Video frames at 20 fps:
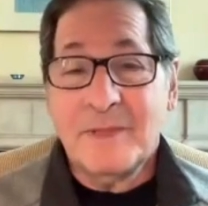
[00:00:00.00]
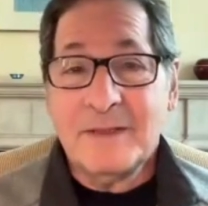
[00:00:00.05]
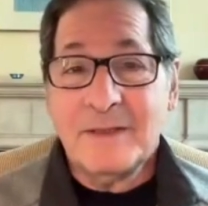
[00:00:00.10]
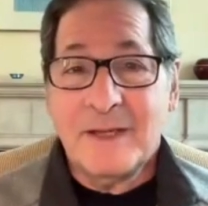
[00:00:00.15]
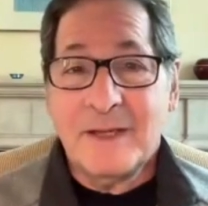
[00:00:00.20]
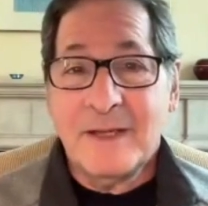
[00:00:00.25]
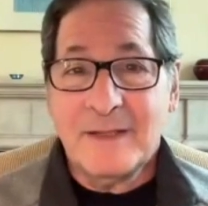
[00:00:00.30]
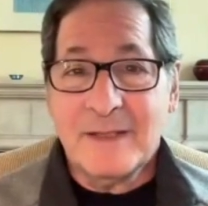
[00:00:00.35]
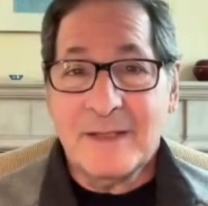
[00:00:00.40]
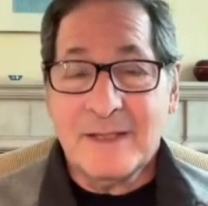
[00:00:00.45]

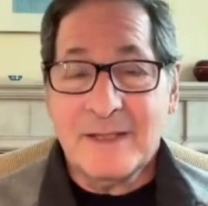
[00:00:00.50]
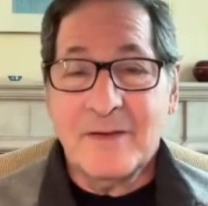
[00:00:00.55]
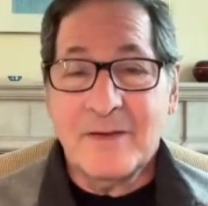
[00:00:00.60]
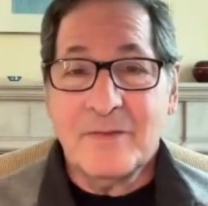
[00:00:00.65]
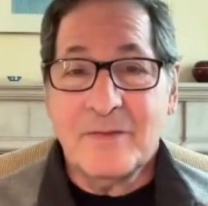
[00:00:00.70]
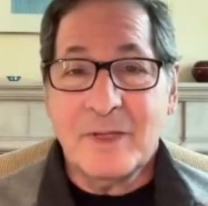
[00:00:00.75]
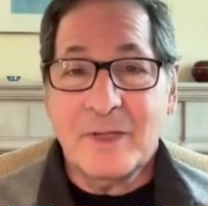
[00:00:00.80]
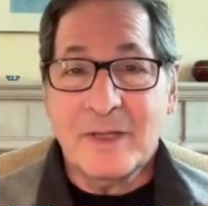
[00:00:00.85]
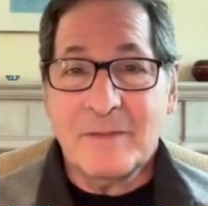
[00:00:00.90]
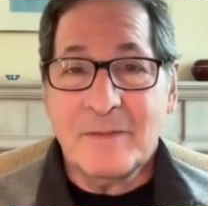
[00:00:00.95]
and see
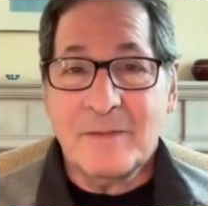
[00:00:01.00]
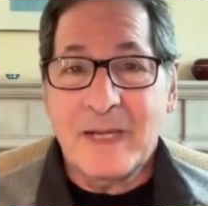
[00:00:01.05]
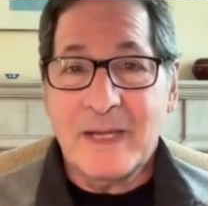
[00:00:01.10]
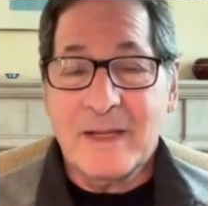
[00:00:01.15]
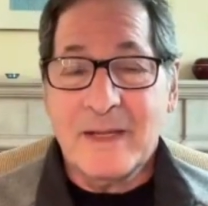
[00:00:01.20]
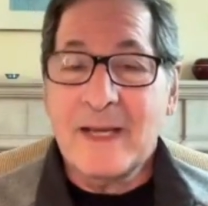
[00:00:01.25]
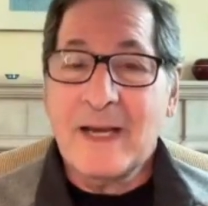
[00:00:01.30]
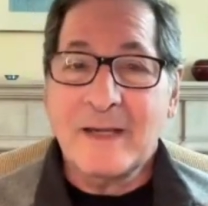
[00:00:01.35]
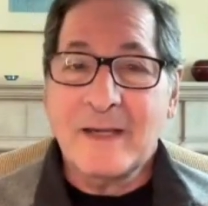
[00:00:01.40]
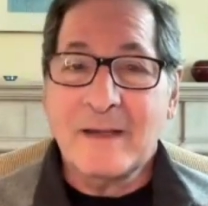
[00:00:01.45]
if we can
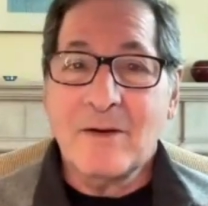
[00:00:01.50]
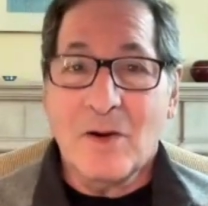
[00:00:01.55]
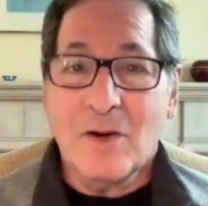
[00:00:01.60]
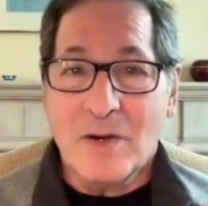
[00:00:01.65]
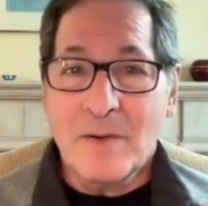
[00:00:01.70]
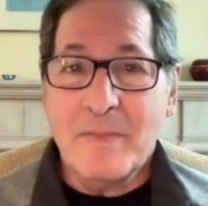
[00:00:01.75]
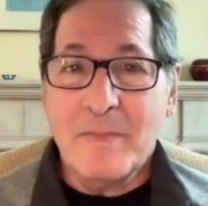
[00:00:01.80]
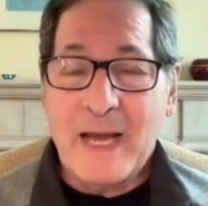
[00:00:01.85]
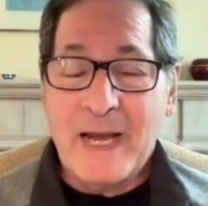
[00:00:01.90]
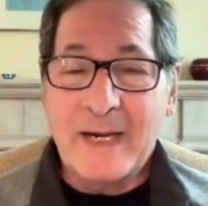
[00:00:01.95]
make that
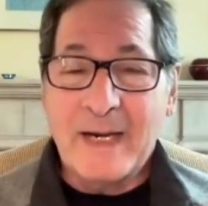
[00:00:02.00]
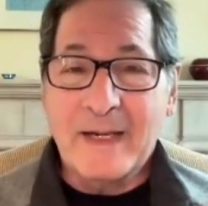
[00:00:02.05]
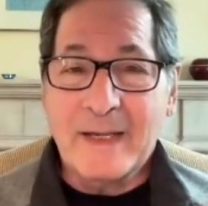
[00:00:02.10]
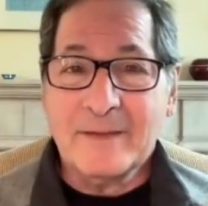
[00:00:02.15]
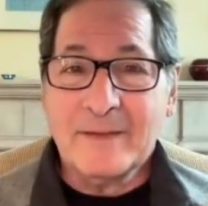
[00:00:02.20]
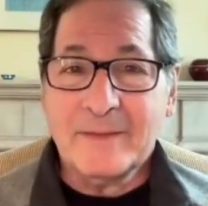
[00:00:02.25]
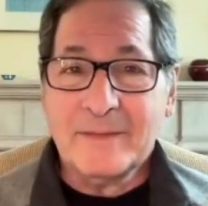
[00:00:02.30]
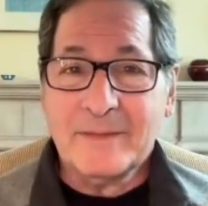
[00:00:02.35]
automatic.